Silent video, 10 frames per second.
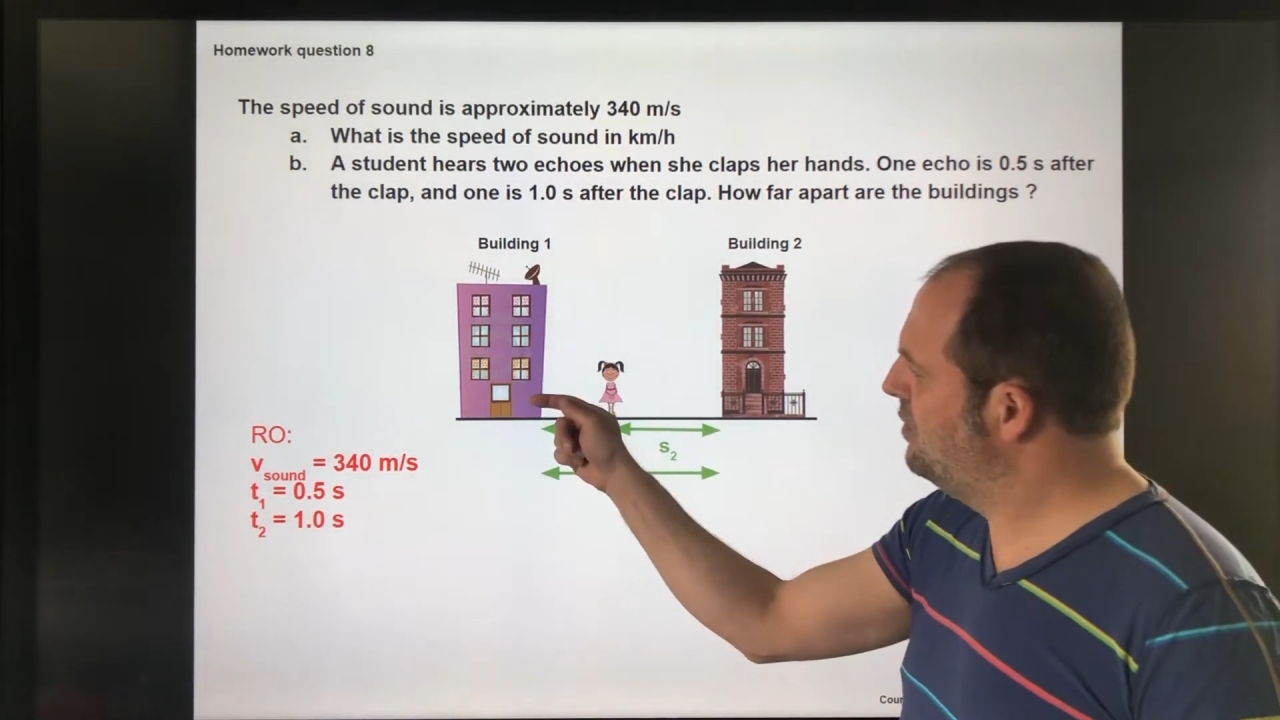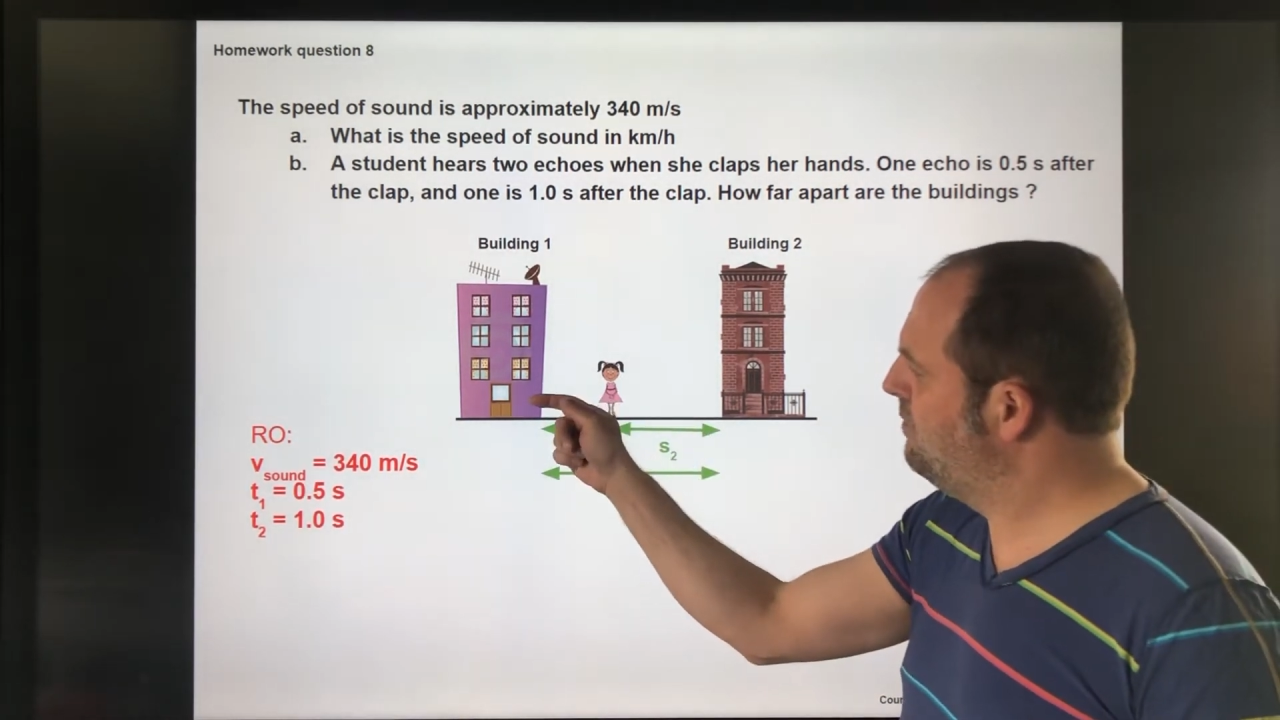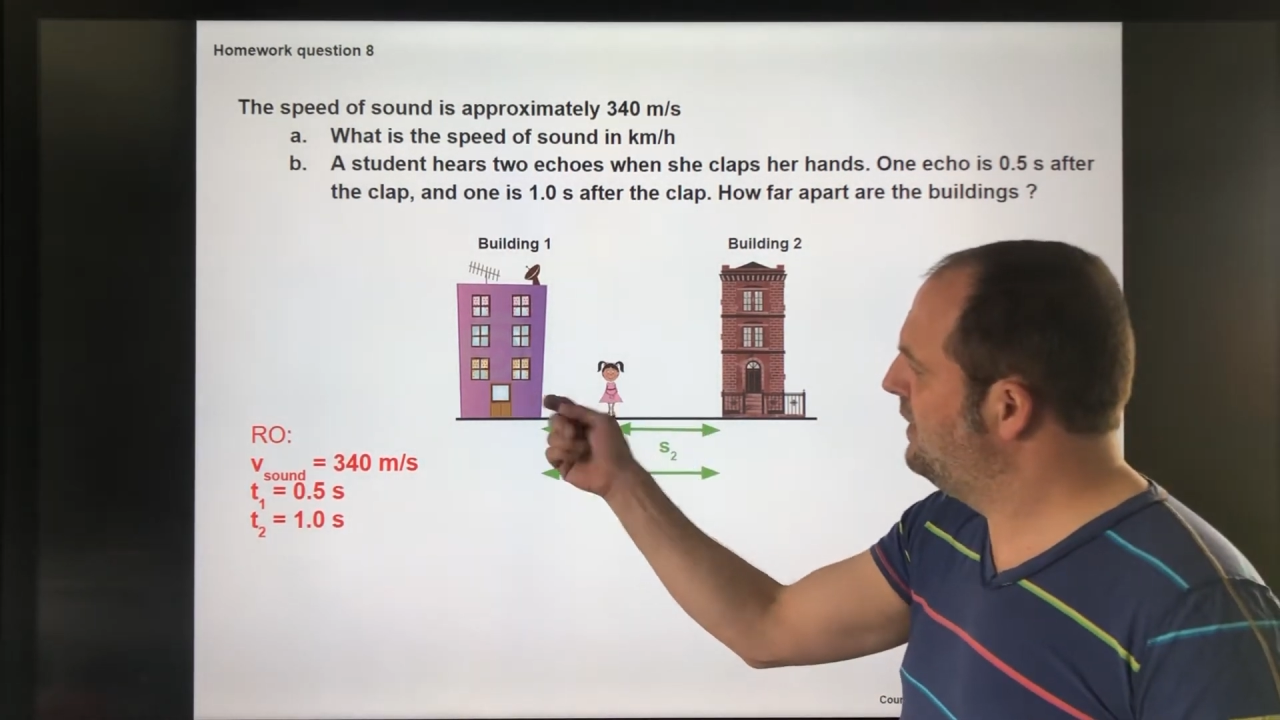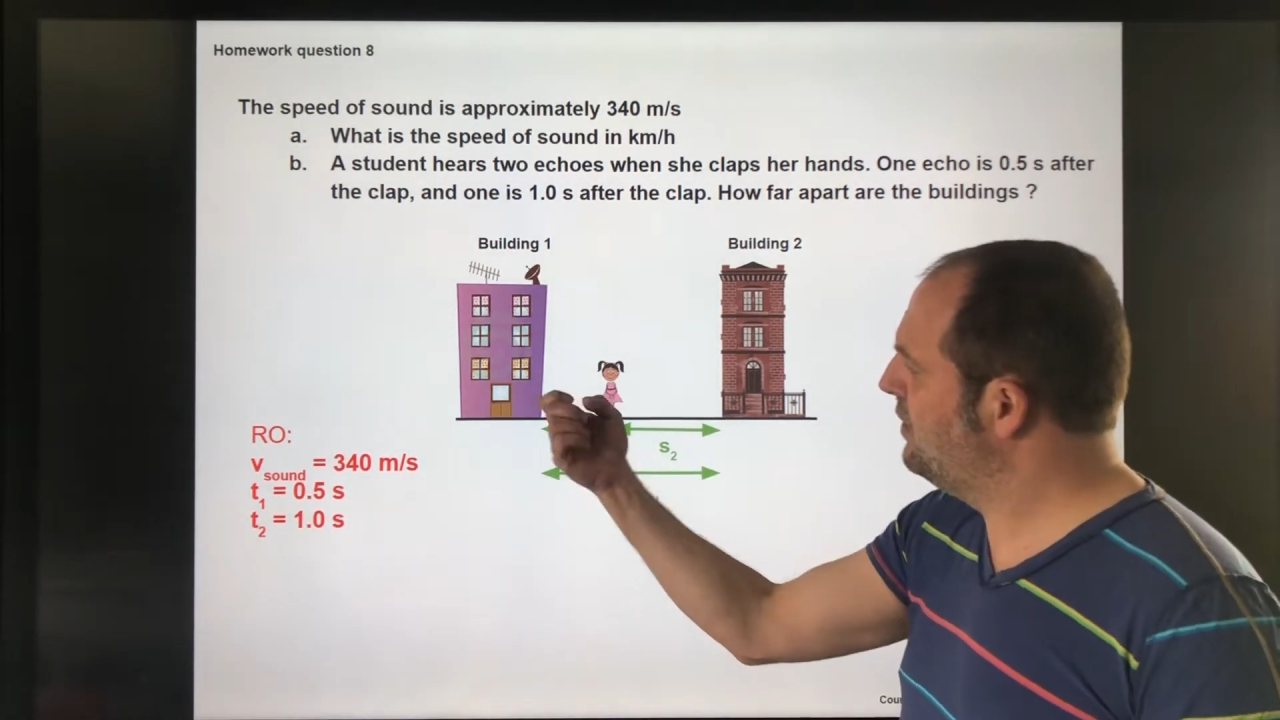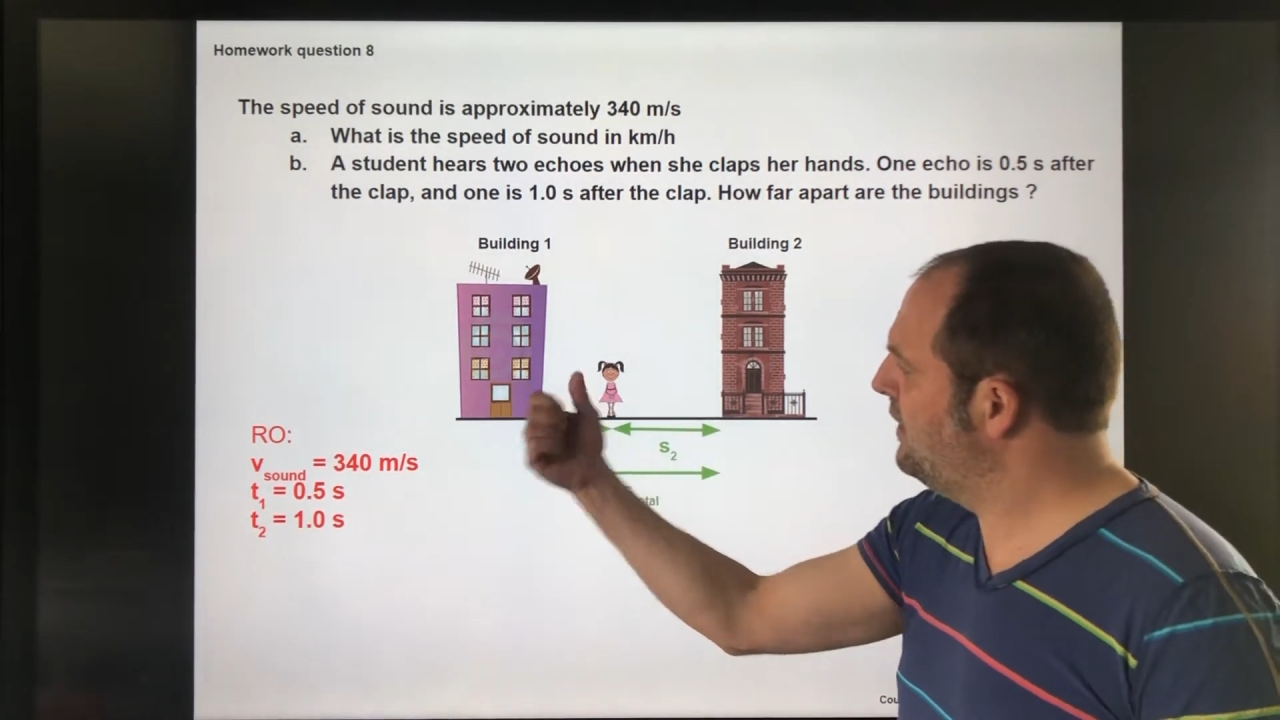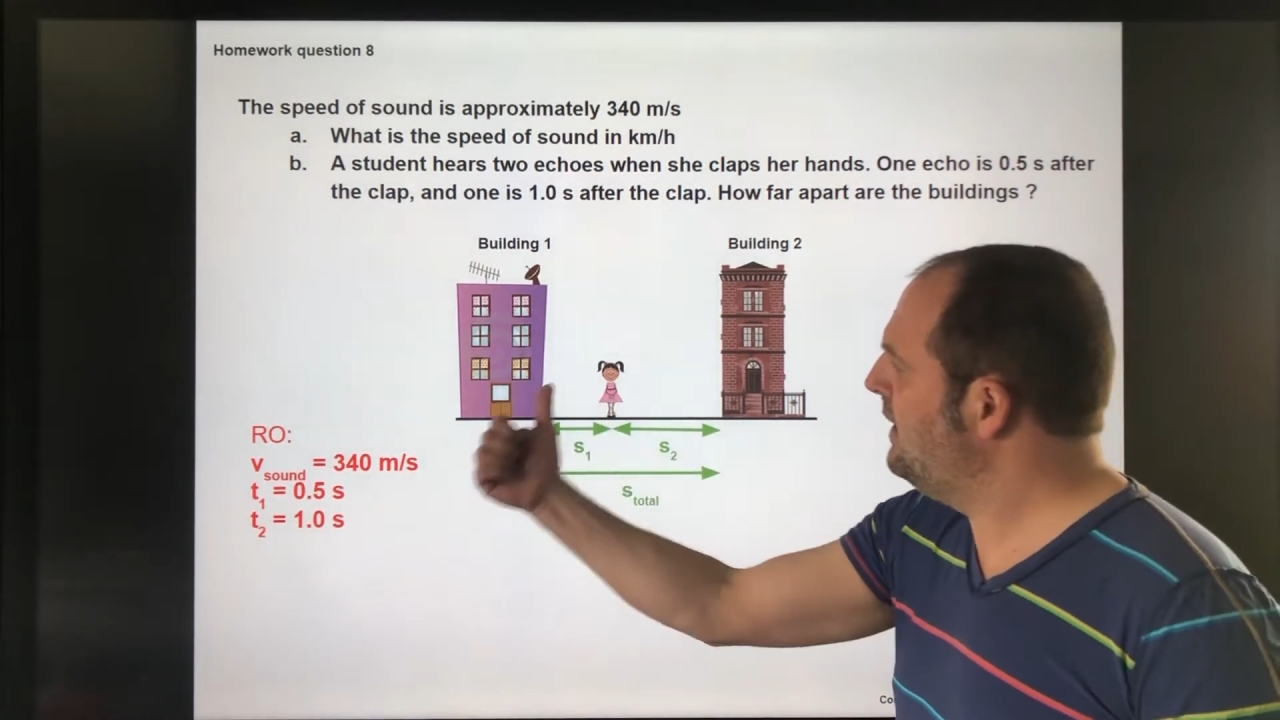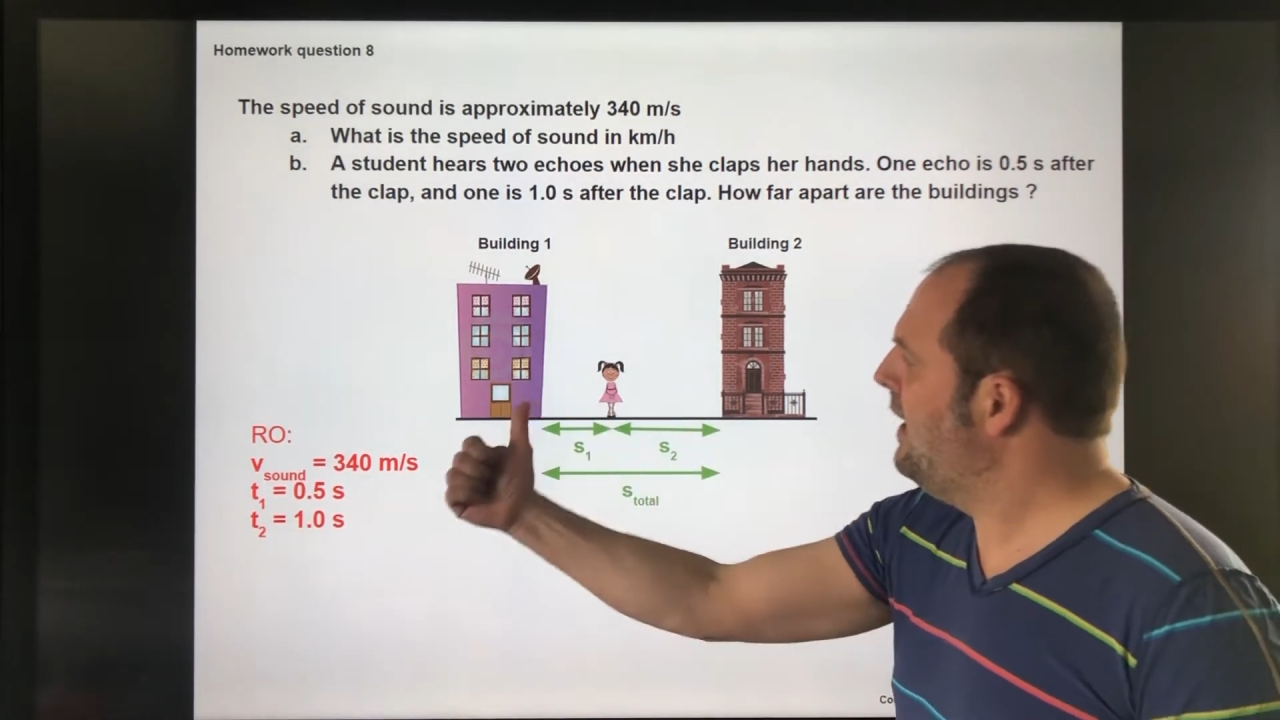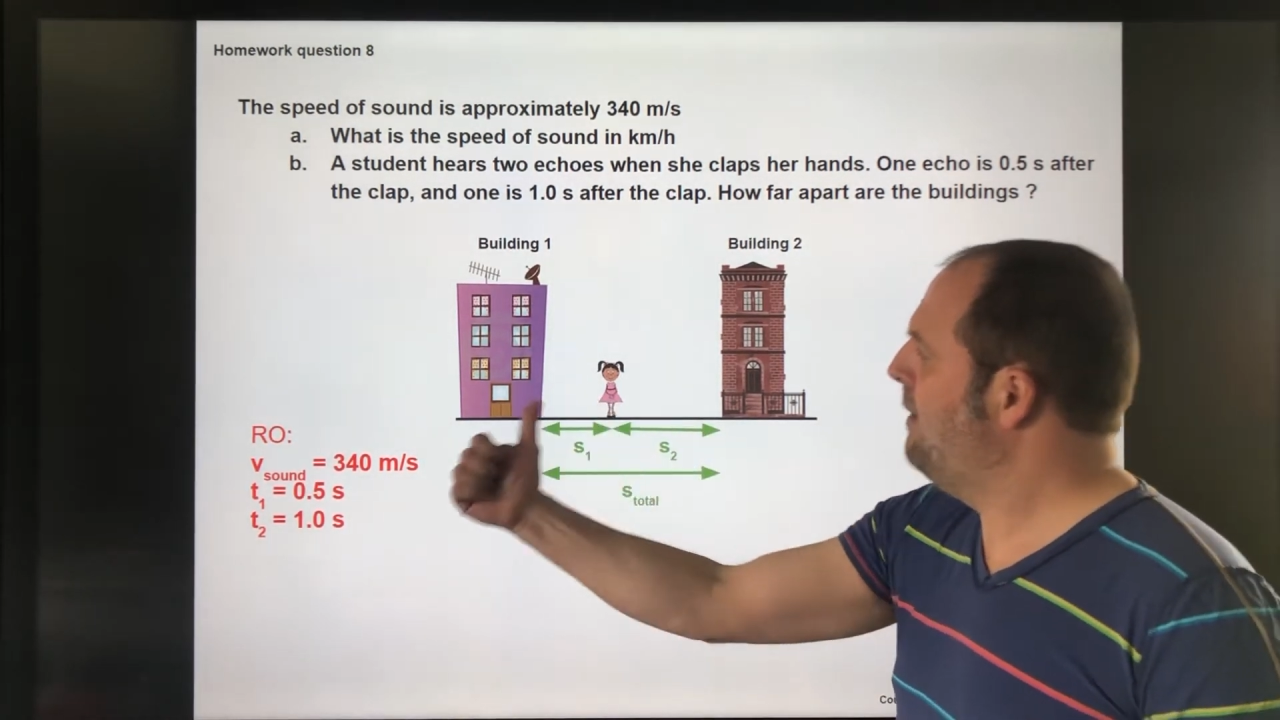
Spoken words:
building,